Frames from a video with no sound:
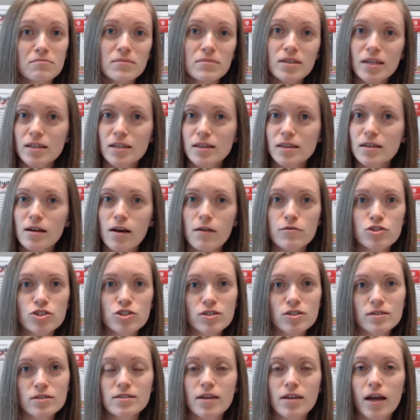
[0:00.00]
get the cover
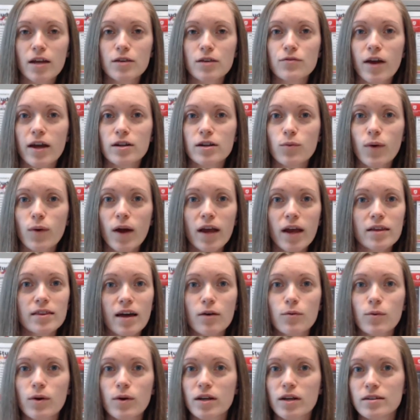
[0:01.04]
sheet signed right away.
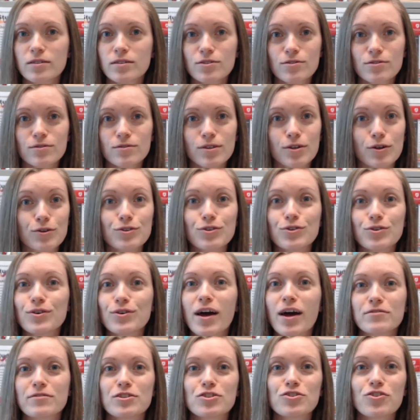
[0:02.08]
That way, you don't
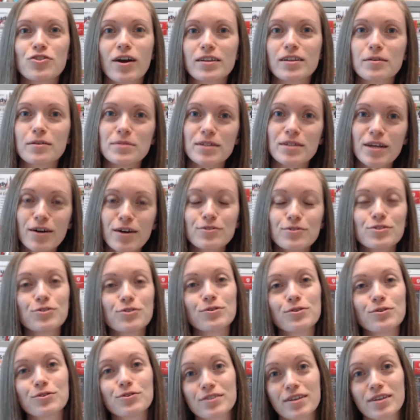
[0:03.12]
have to track them down 2
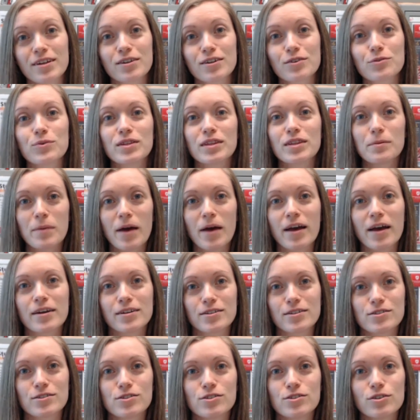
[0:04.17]
years later when the packet
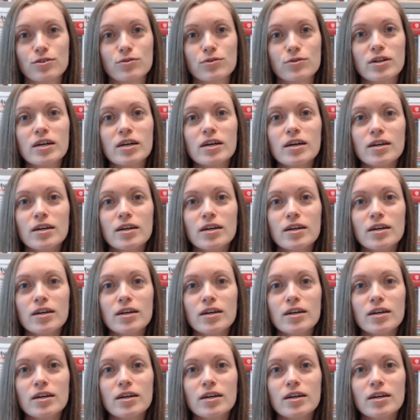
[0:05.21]
is due.